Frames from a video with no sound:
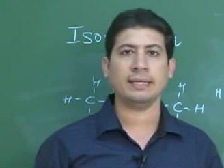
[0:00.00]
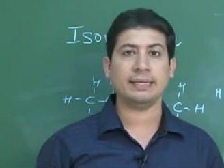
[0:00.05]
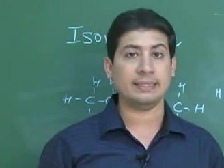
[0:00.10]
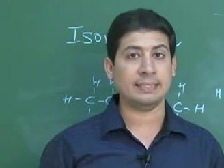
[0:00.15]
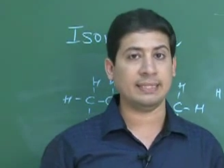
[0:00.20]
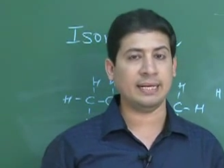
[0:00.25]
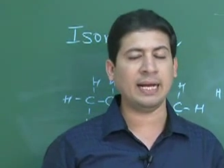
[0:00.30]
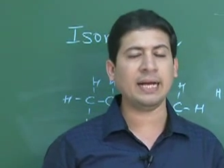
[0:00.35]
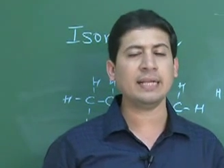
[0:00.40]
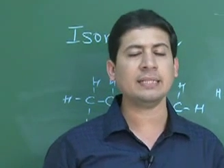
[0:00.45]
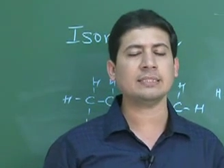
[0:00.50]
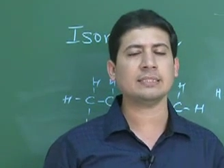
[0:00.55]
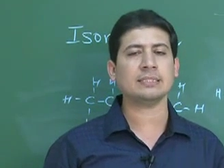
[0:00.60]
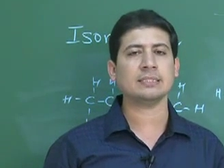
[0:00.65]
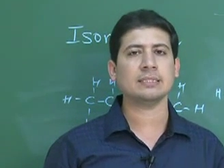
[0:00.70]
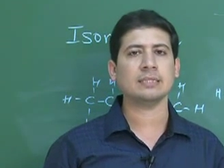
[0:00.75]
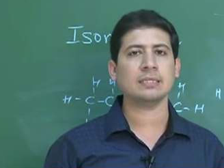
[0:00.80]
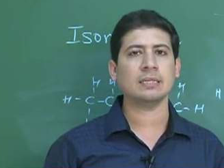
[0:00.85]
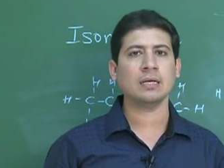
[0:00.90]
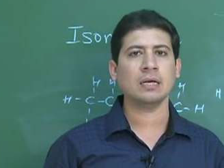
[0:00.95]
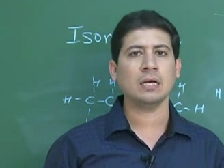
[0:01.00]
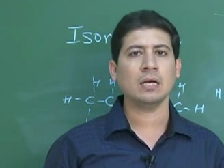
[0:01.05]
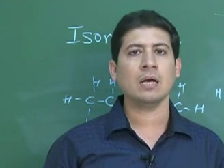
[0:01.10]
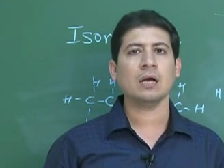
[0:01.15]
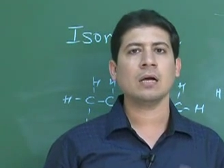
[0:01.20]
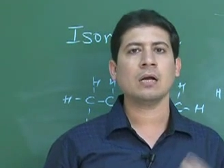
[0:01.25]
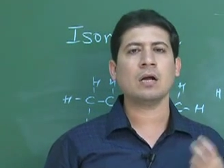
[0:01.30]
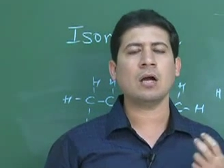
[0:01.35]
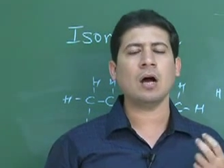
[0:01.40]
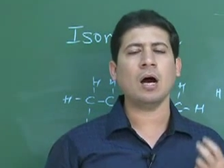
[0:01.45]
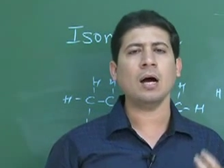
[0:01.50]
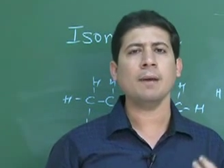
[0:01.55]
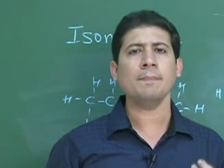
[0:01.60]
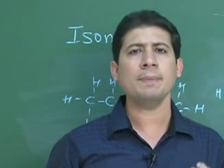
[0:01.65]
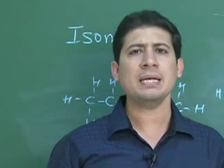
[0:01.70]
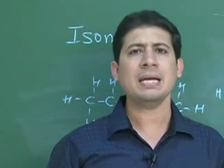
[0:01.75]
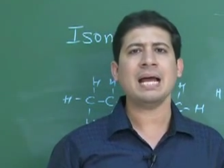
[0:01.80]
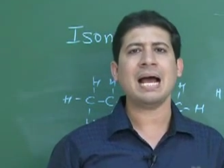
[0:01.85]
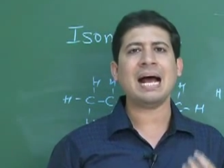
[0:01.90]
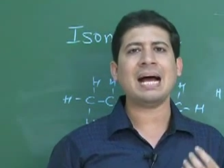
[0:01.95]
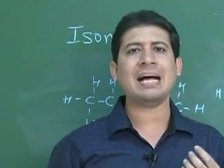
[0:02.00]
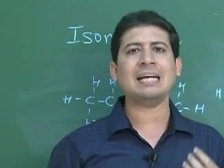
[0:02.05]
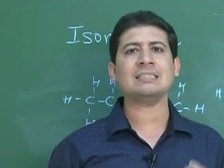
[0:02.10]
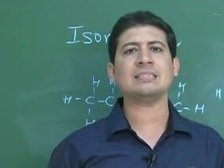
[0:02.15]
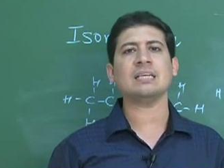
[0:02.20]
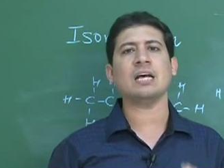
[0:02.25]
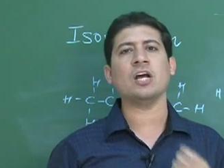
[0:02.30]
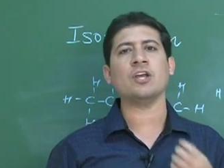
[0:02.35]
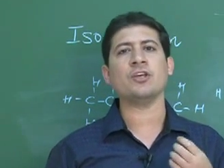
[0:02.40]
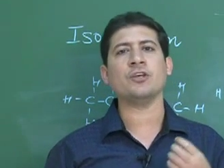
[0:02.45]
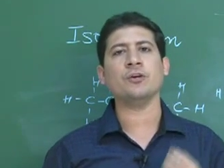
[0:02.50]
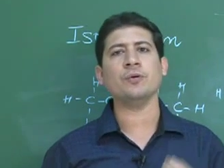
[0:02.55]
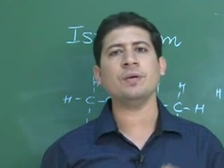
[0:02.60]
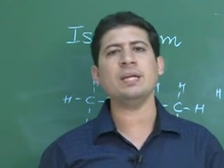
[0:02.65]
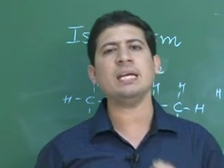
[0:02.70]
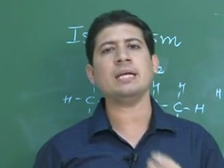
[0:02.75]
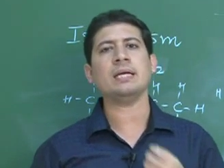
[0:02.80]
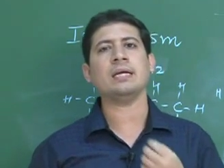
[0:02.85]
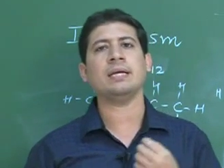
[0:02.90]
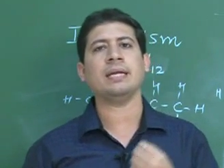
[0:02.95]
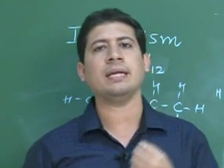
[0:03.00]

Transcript: that carbon has a unique